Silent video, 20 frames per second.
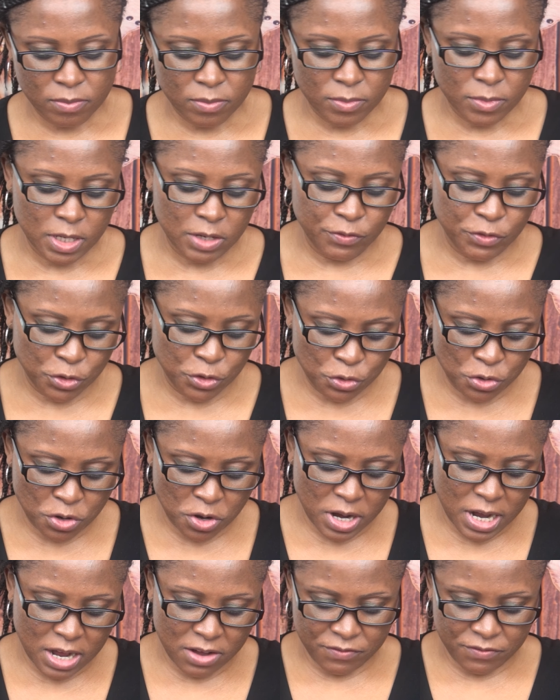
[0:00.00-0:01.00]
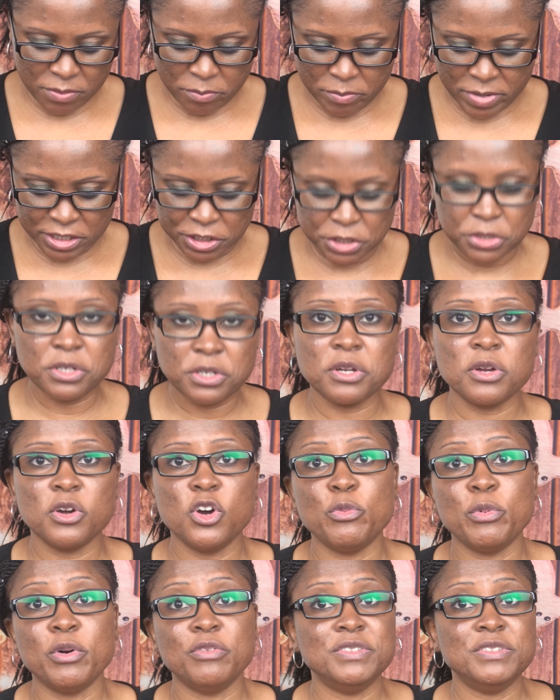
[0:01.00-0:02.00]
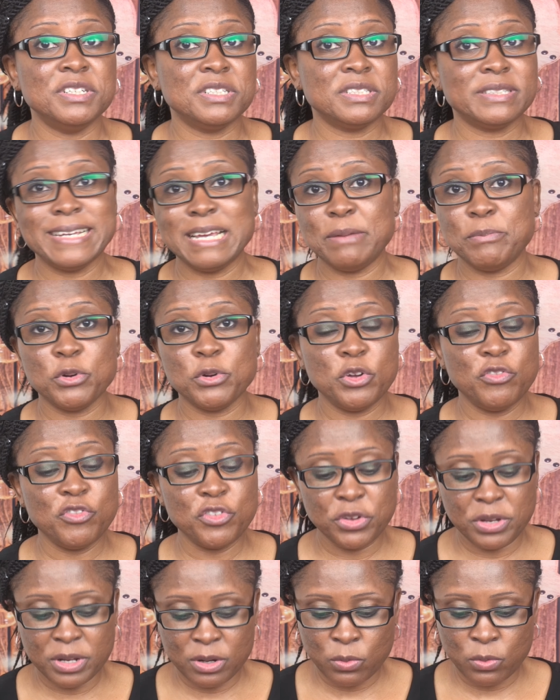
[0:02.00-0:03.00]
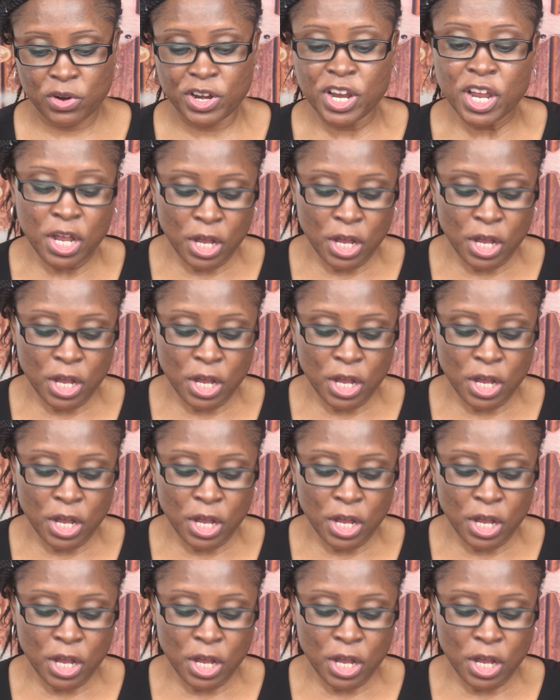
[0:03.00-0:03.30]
If you do not have a measuring cup of this type or even another one,